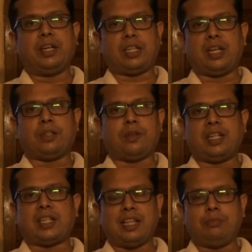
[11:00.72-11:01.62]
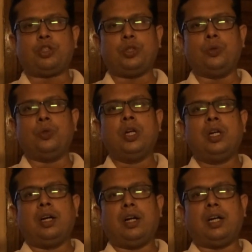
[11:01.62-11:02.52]
It helps you
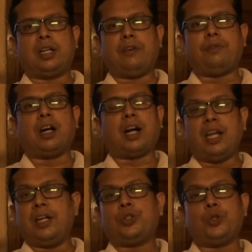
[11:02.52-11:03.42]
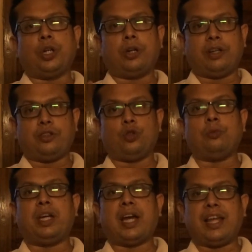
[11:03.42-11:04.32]
give a color to your
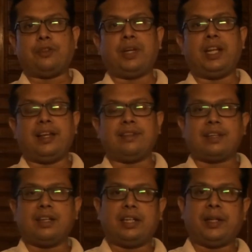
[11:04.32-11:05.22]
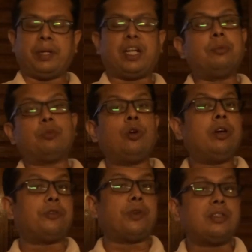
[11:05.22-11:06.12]
resume, as well as it becomes more
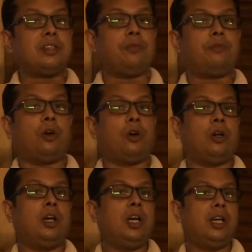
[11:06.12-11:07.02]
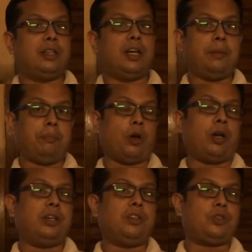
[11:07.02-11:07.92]
interesting for the
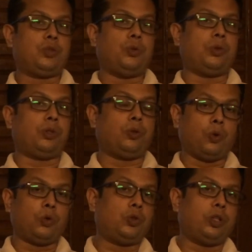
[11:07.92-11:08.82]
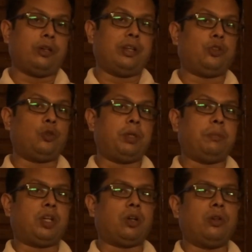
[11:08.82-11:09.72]
employers to go through your resume,
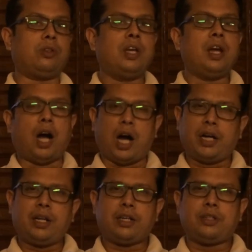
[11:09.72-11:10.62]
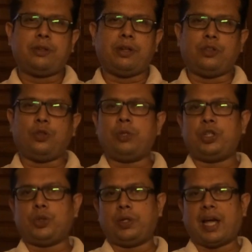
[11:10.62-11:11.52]
because architecture resume
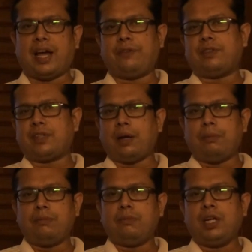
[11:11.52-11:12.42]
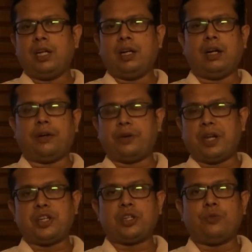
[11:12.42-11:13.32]
should have some
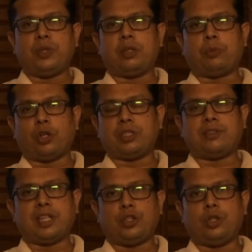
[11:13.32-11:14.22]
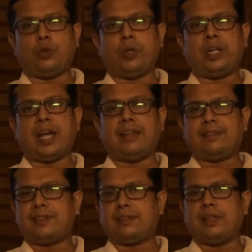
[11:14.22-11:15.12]
relation with the projects that you're doing, and
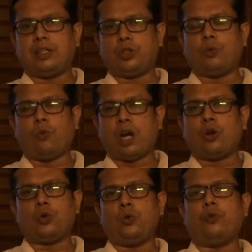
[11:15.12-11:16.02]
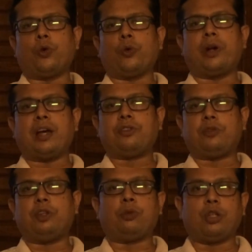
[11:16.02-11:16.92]
1 or 2 photographs
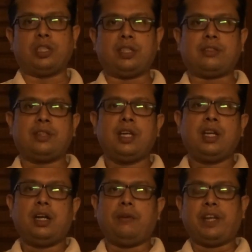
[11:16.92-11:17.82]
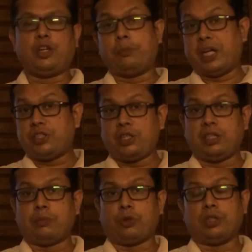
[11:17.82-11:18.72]
of your projects when you're mentioning
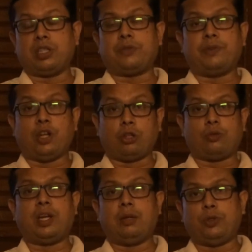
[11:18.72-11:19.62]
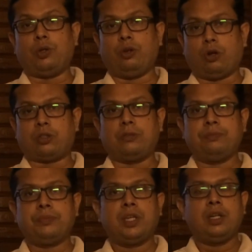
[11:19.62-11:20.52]
the project will also help you a lot.
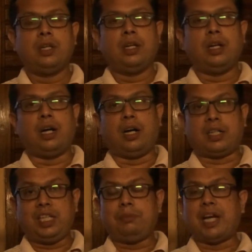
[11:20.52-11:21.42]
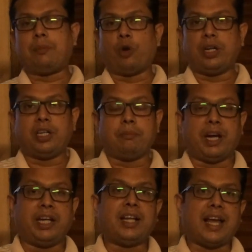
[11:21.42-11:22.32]
Keep that point in
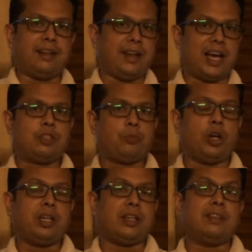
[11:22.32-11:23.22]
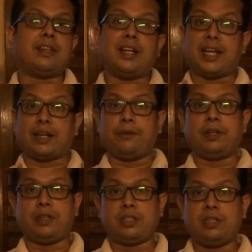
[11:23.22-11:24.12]
mind. And the last point is a
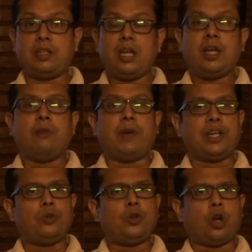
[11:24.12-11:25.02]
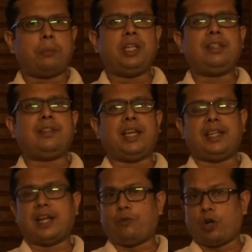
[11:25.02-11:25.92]
declaration, where you normally say
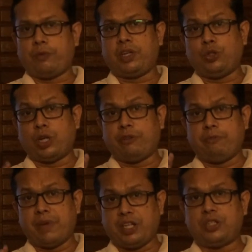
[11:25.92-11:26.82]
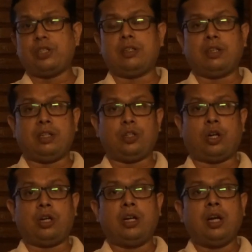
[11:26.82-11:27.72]
that whatever you have mentioned in
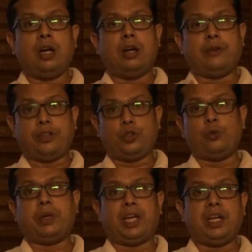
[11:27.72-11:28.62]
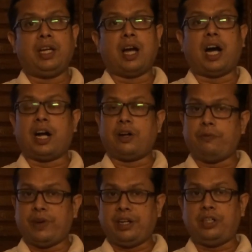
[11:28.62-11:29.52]
your resume are
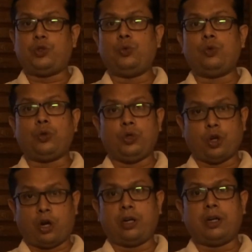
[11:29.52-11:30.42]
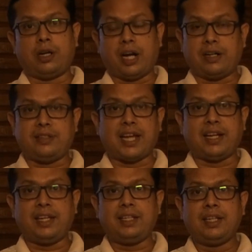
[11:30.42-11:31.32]
very true to your
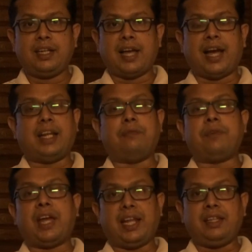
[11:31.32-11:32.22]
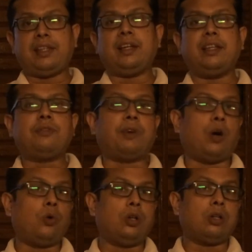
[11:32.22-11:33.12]
understanding, and if anything is
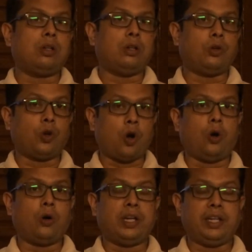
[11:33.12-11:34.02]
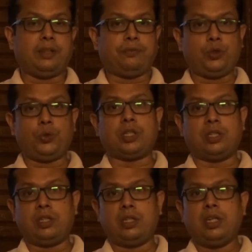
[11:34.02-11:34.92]
found wrong in the future,